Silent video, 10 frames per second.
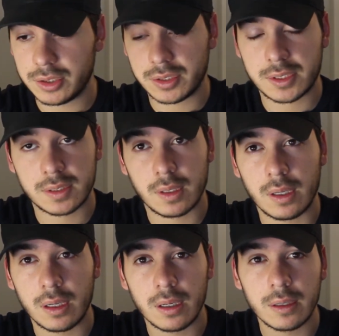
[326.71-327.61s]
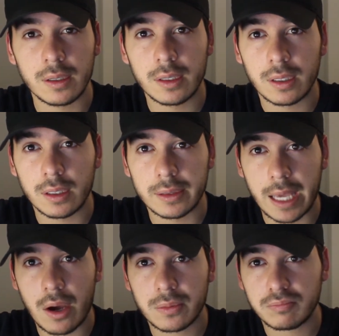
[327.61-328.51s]
just
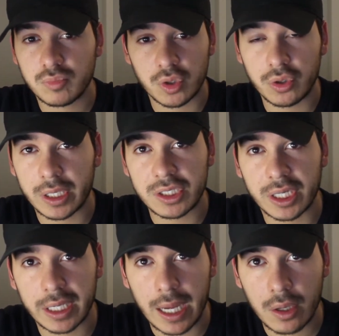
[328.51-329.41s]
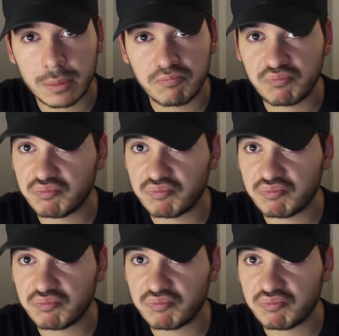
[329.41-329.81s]
down so you can check it out.